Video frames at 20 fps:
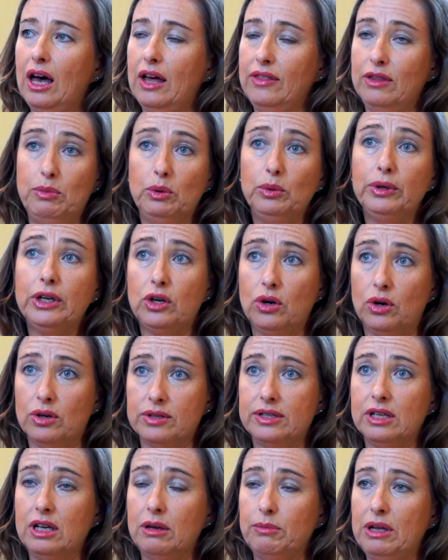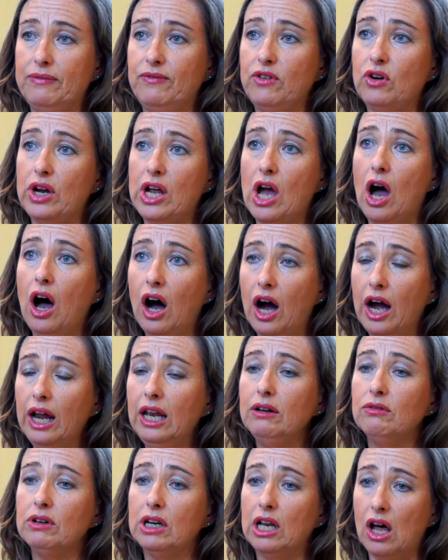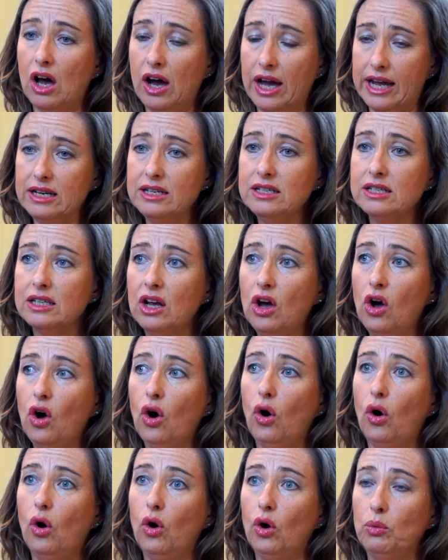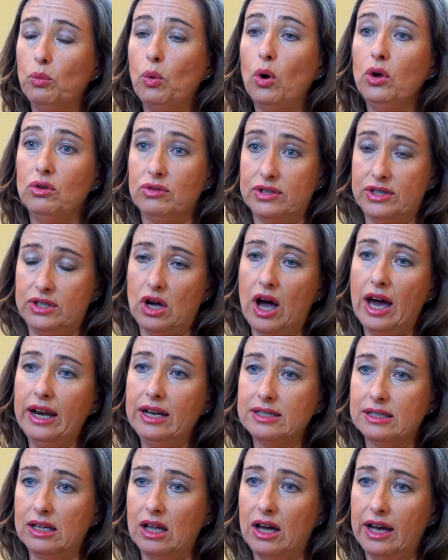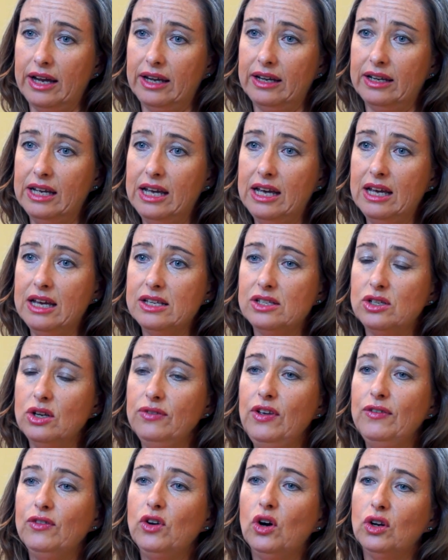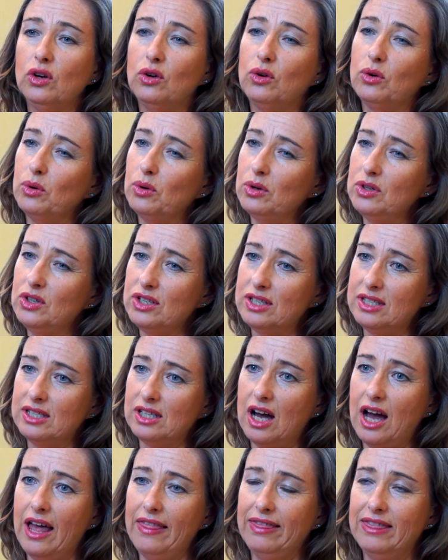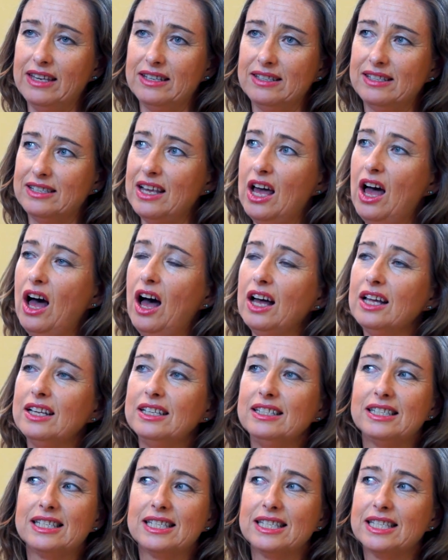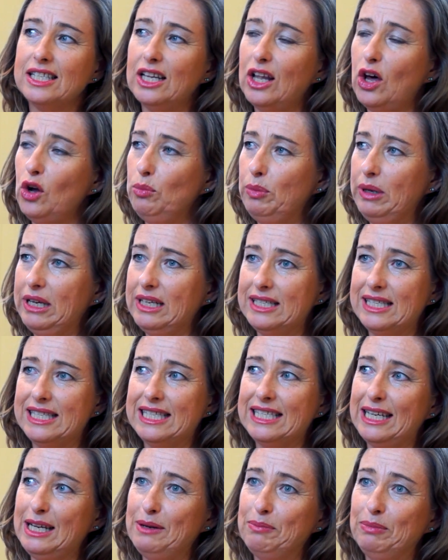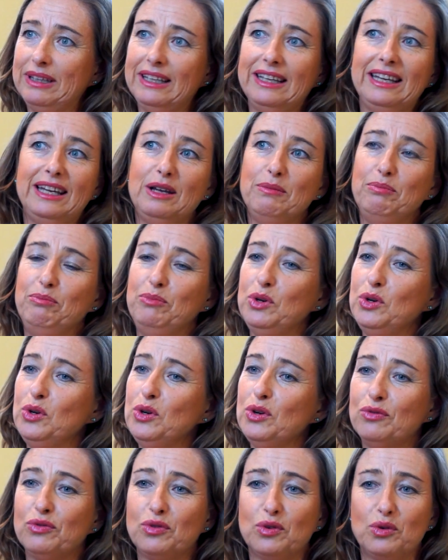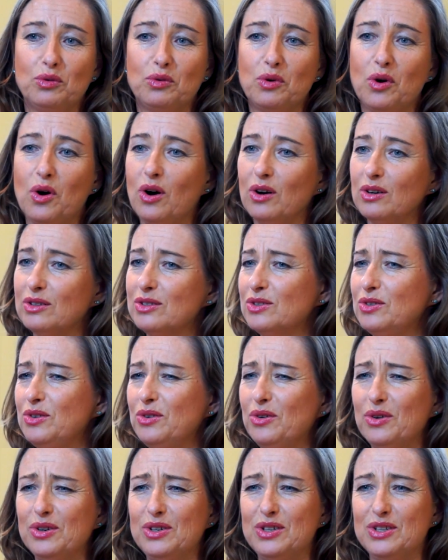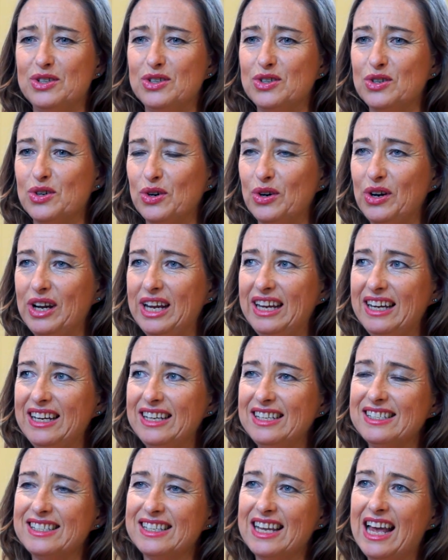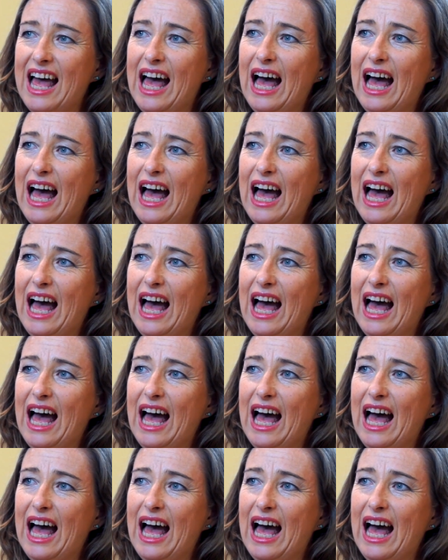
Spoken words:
the building costs are going to be very highly reliant on what your site is like. So if you've got a gorgeous site that's sloping steeply, beautiful rocks, gorgeous trees,